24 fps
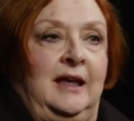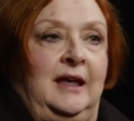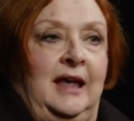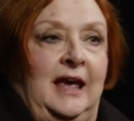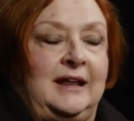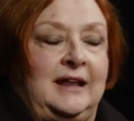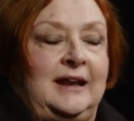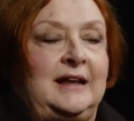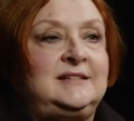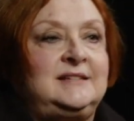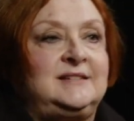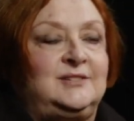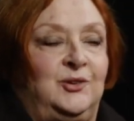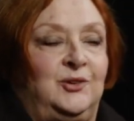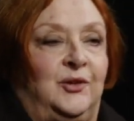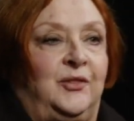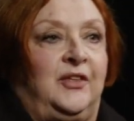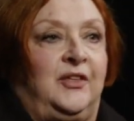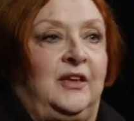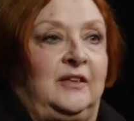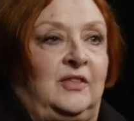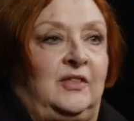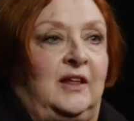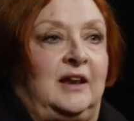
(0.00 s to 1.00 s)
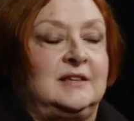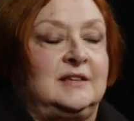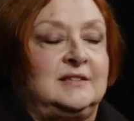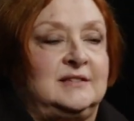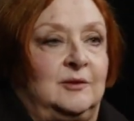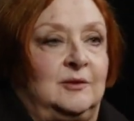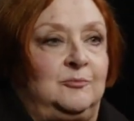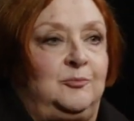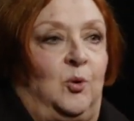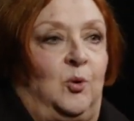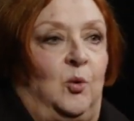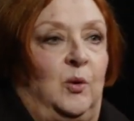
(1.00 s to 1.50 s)
And I still think that at
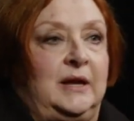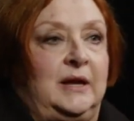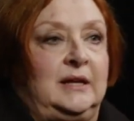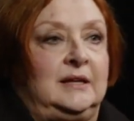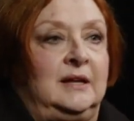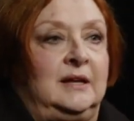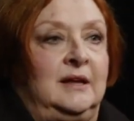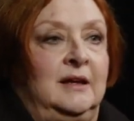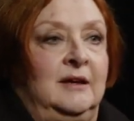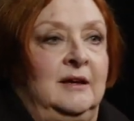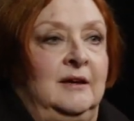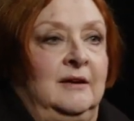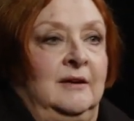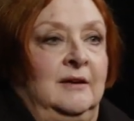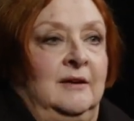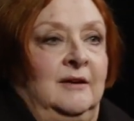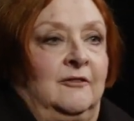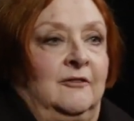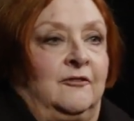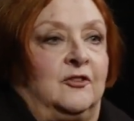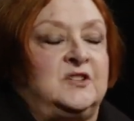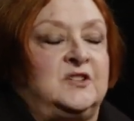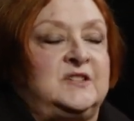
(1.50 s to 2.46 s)
some point for